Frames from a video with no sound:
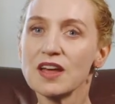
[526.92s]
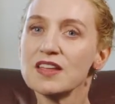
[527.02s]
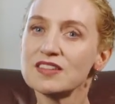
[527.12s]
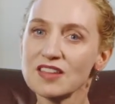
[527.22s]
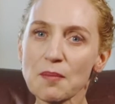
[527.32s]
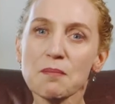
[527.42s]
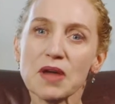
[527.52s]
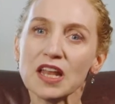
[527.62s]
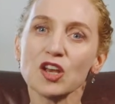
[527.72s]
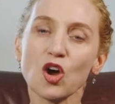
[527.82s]
Some
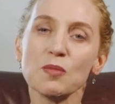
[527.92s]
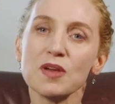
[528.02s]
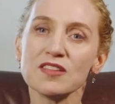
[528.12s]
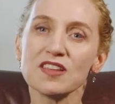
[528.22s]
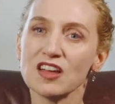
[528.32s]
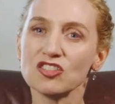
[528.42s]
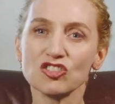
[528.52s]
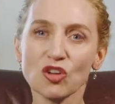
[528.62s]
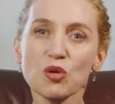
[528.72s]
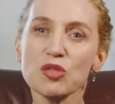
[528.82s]
melanomas are
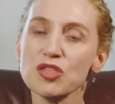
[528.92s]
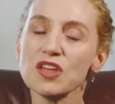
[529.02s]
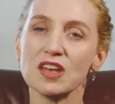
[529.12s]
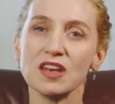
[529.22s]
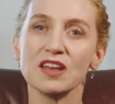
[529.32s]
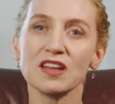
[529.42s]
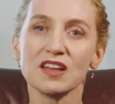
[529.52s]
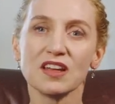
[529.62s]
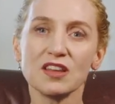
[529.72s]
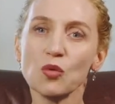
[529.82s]
so thin
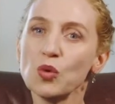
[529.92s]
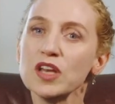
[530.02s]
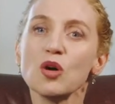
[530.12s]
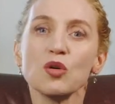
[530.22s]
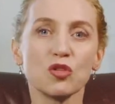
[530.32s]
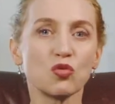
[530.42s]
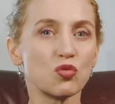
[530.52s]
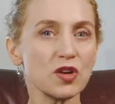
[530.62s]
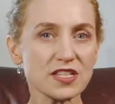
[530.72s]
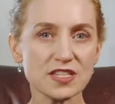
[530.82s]
that we know the
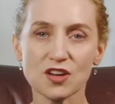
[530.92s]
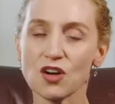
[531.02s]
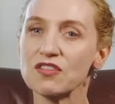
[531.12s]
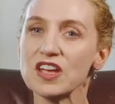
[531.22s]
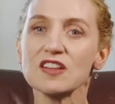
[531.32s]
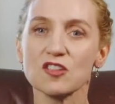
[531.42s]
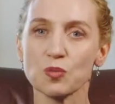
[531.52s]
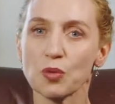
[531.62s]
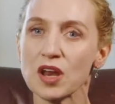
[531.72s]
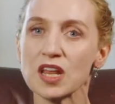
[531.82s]
risk of it
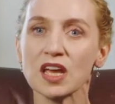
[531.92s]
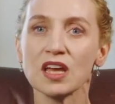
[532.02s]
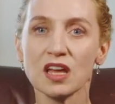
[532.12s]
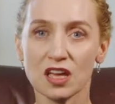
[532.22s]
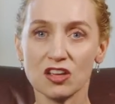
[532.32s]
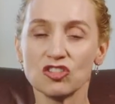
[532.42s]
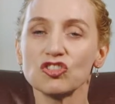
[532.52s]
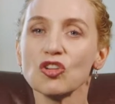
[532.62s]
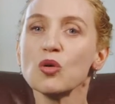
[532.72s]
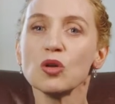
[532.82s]
spreading is
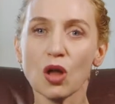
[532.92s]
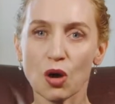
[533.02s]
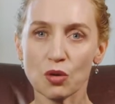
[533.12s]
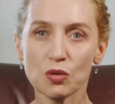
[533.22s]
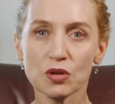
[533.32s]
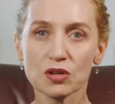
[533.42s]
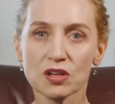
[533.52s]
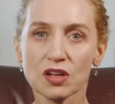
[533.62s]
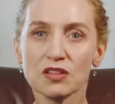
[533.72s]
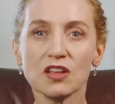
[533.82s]
so low
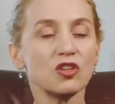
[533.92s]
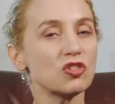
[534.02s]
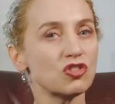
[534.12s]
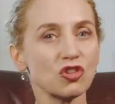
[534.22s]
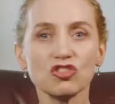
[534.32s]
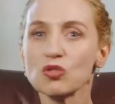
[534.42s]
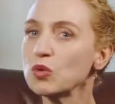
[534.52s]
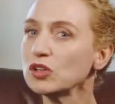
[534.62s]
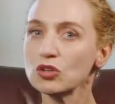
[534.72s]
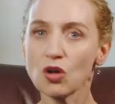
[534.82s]
that your surgeon
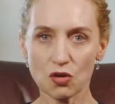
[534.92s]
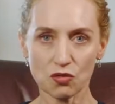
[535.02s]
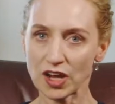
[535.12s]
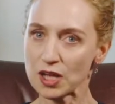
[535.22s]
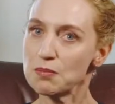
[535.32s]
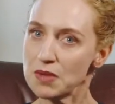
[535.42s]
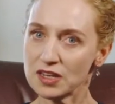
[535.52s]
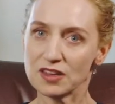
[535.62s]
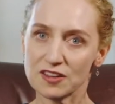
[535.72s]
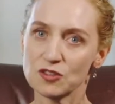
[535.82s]
will not
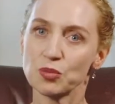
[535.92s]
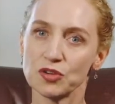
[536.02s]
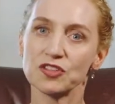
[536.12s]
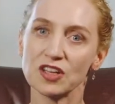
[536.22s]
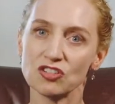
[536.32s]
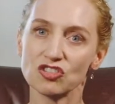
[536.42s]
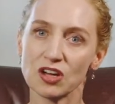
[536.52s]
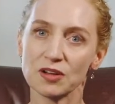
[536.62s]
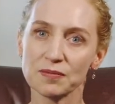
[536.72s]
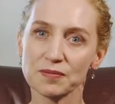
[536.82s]
recommend this
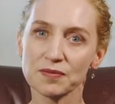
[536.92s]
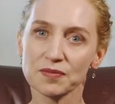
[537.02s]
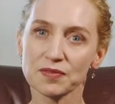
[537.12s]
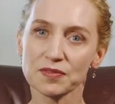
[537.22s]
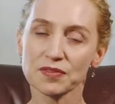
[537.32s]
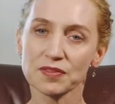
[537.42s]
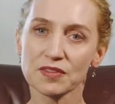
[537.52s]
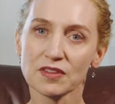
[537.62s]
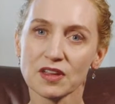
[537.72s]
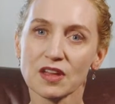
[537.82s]
procedure.
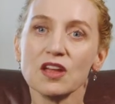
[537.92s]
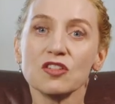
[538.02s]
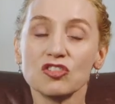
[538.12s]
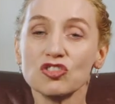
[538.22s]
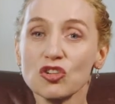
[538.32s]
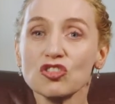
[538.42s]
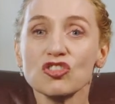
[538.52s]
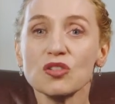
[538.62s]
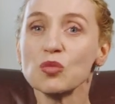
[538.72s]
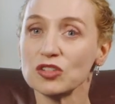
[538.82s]
The
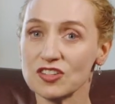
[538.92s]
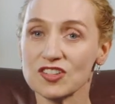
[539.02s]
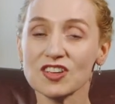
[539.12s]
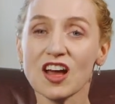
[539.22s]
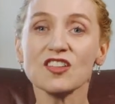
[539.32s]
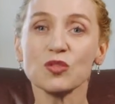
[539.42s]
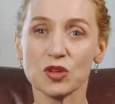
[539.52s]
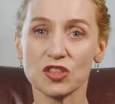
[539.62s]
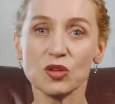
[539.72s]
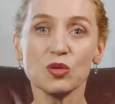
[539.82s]
surgeon will discuss
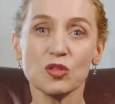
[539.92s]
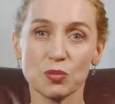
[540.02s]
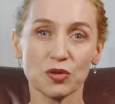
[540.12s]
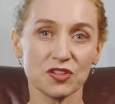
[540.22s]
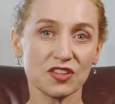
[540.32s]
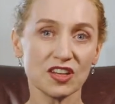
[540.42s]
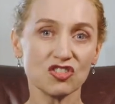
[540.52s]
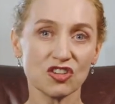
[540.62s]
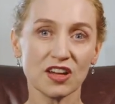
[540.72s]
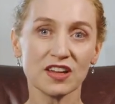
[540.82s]
with you the
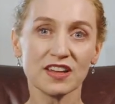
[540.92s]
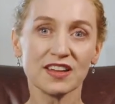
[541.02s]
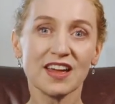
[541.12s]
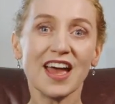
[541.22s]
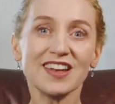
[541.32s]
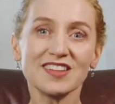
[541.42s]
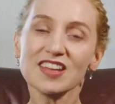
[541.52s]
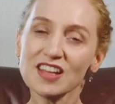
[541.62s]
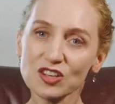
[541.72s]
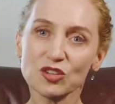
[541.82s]
procedure and
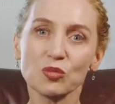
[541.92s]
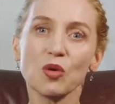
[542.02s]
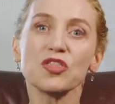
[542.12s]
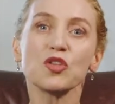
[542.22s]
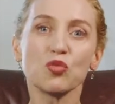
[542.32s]
tell you what the